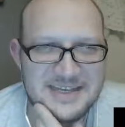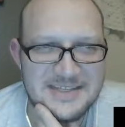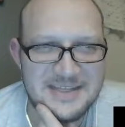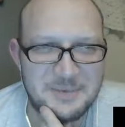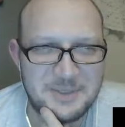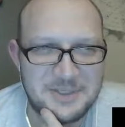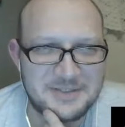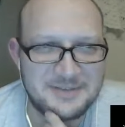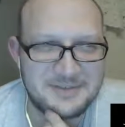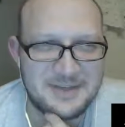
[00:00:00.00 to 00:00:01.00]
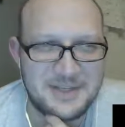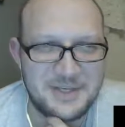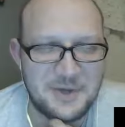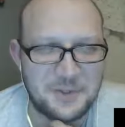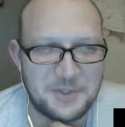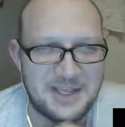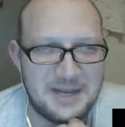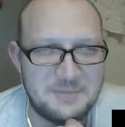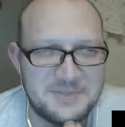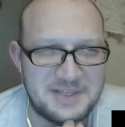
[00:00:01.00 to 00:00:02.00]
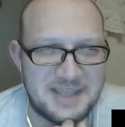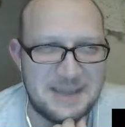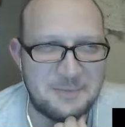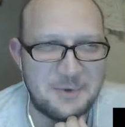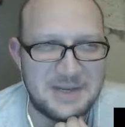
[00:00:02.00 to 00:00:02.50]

I see the book? Can you be holding it up to the camera when